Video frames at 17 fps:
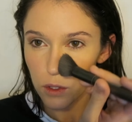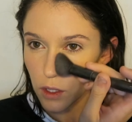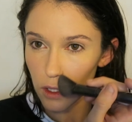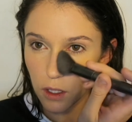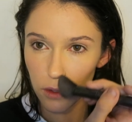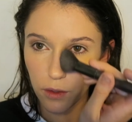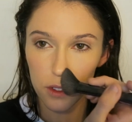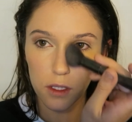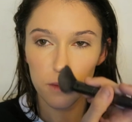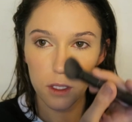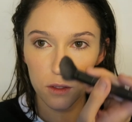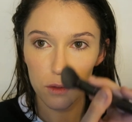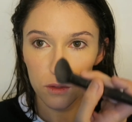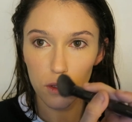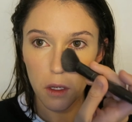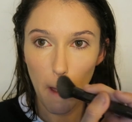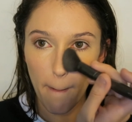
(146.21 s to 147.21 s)
Just gonna
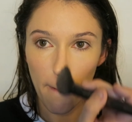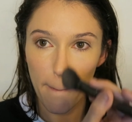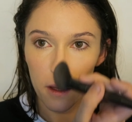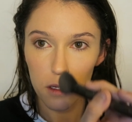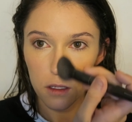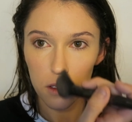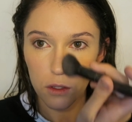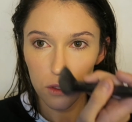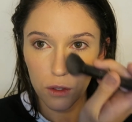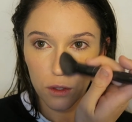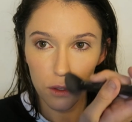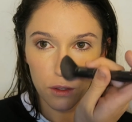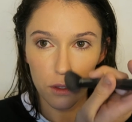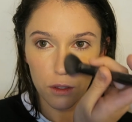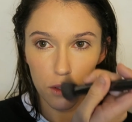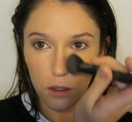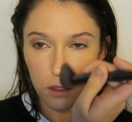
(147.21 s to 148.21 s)
contour the sides of my
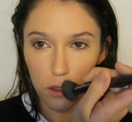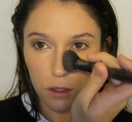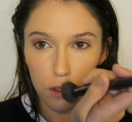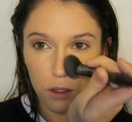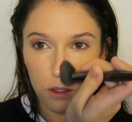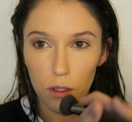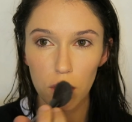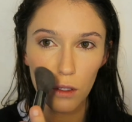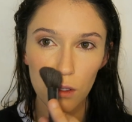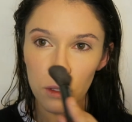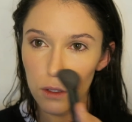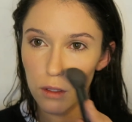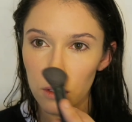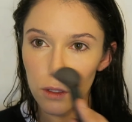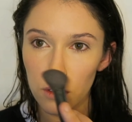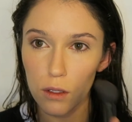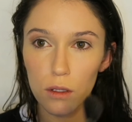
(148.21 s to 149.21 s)
nose.
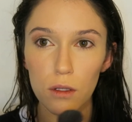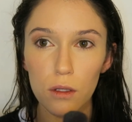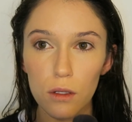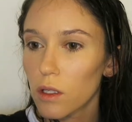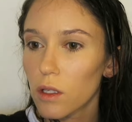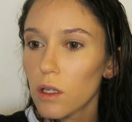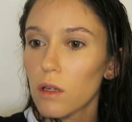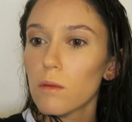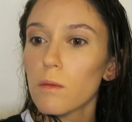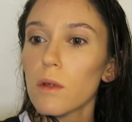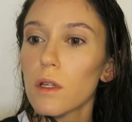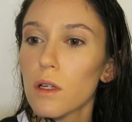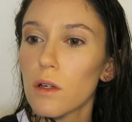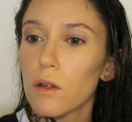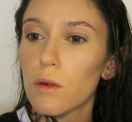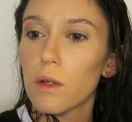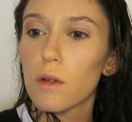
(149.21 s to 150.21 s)
Now I'm going
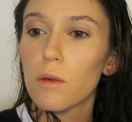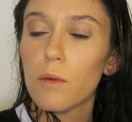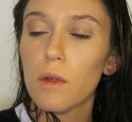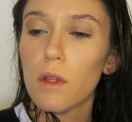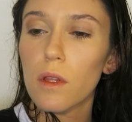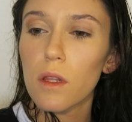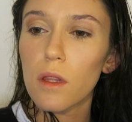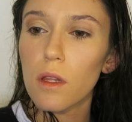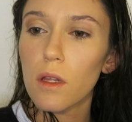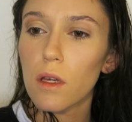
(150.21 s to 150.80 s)
to go in with